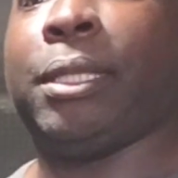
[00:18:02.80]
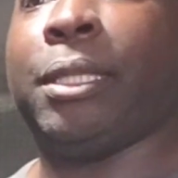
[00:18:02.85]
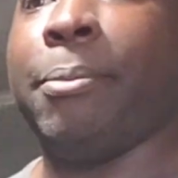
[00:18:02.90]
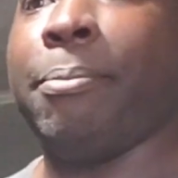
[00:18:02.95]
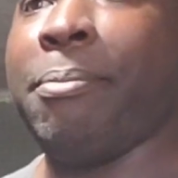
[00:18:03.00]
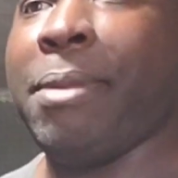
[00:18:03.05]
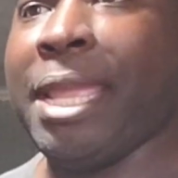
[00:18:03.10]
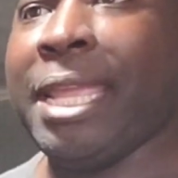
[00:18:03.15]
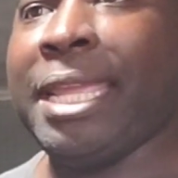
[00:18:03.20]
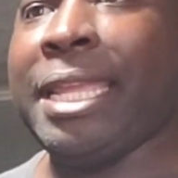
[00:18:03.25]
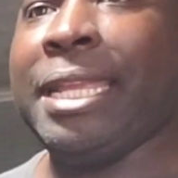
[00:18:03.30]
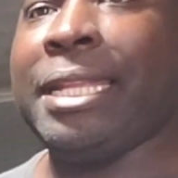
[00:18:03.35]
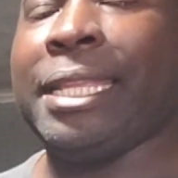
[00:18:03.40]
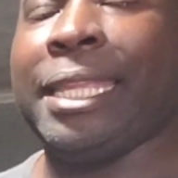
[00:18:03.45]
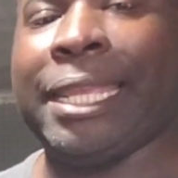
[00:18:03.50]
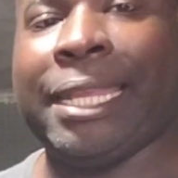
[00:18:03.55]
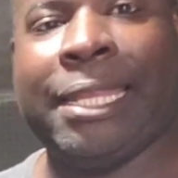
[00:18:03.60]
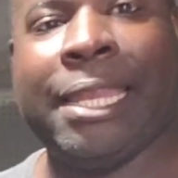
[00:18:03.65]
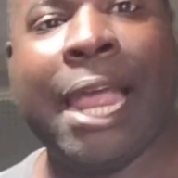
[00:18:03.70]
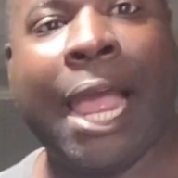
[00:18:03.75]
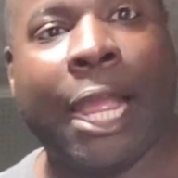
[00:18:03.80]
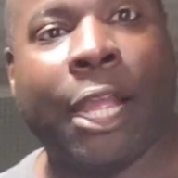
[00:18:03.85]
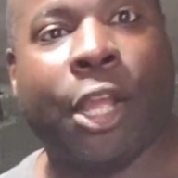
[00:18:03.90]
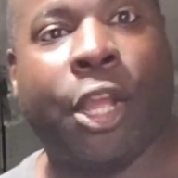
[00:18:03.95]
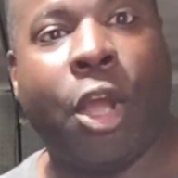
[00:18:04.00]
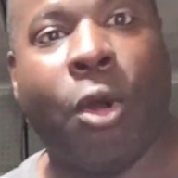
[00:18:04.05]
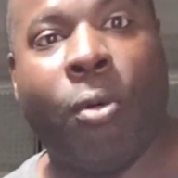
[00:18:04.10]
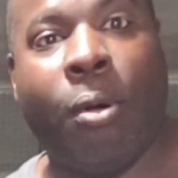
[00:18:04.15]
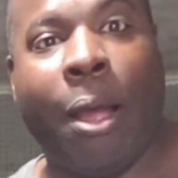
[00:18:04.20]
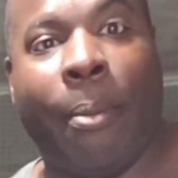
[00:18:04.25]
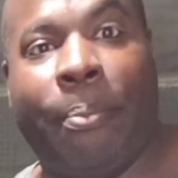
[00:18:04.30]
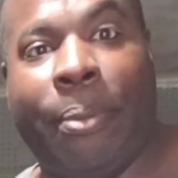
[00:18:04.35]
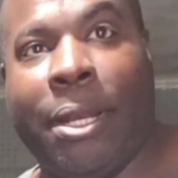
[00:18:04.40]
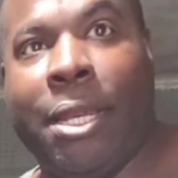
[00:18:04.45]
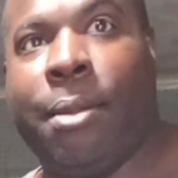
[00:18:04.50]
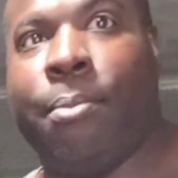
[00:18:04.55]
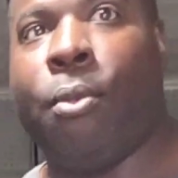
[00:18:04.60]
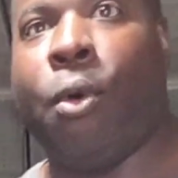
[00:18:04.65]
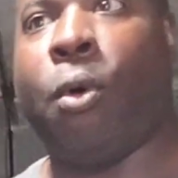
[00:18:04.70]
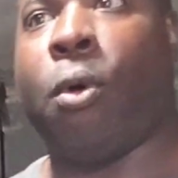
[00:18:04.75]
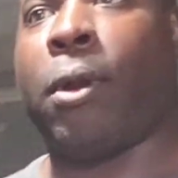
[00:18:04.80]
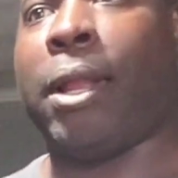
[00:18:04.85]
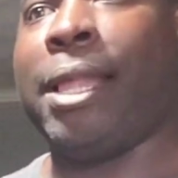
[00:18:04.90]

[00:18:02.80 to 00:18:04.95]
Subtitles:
the main cannot go up anymore.